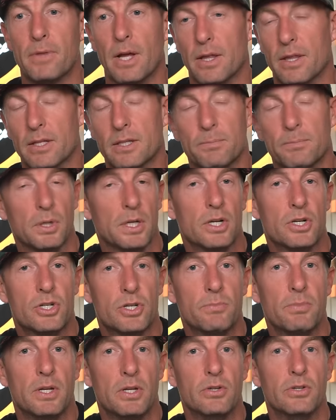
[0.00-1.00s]
I players
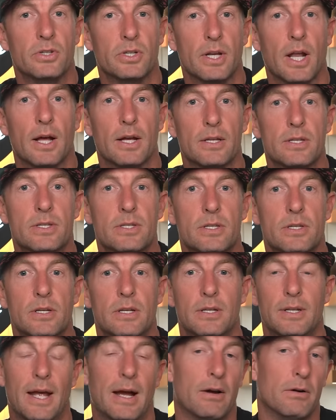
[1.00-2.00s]
should be unionized.
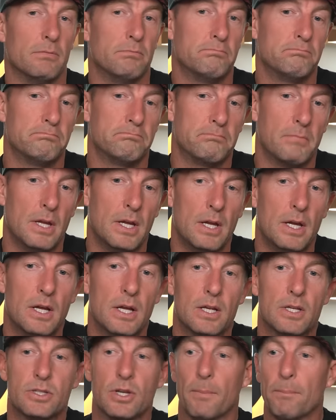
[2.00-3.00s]
Now,
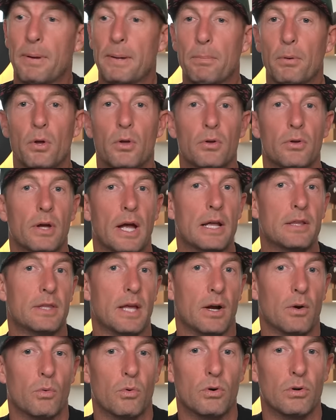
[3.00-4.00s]
some people hate
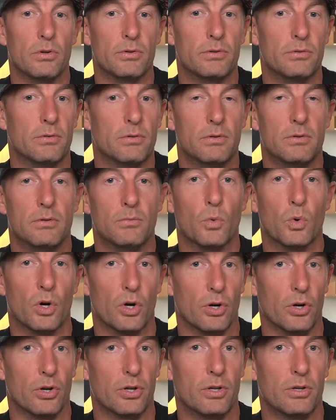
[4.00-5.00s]
that world
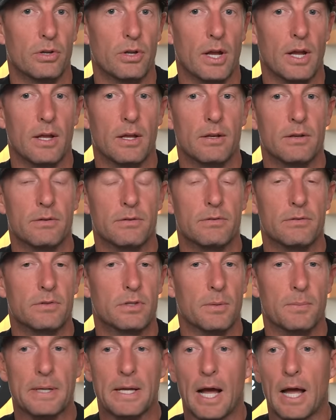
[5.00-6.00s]
word. And
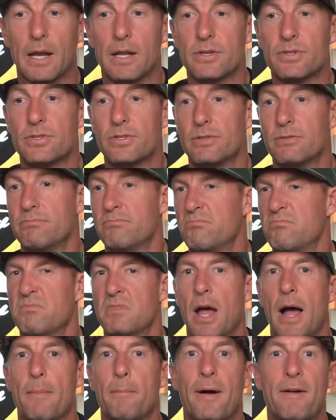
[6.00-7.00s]
to be honest,
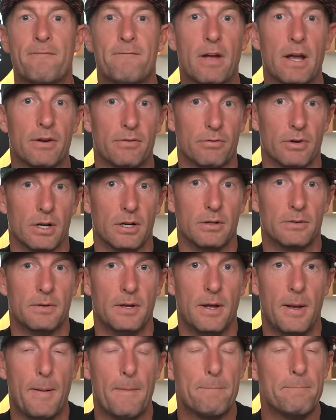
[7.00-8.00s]
not my favorite.
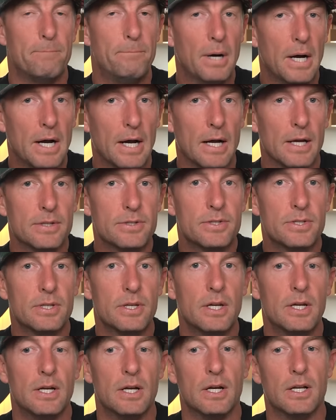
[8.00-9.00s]

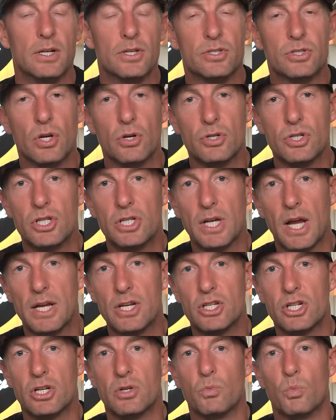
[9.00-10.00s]
But an
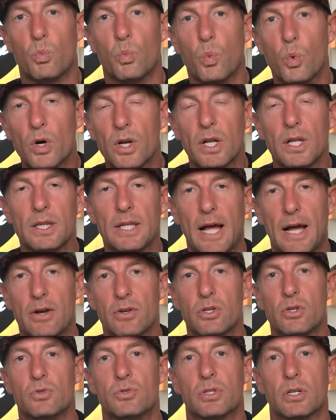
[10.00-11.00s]
association would
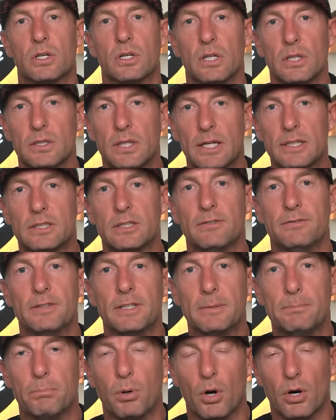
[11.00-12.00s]
allow you to
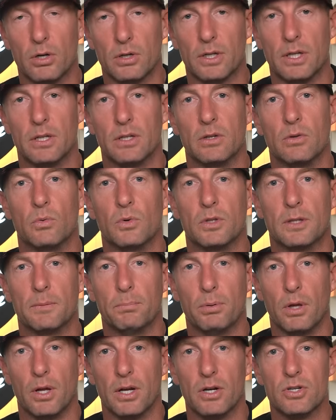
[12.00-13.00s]
collectively bargain with the
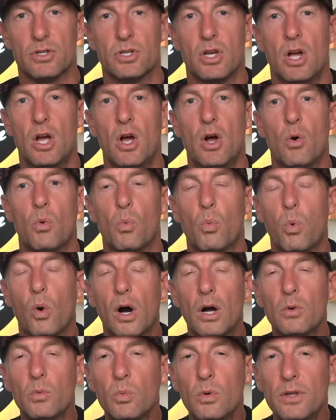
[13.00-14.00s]
players.
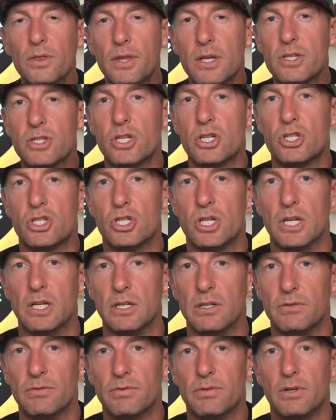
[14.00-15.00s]
What would this
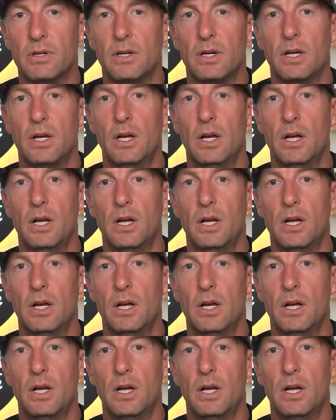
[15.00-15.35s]
achieve?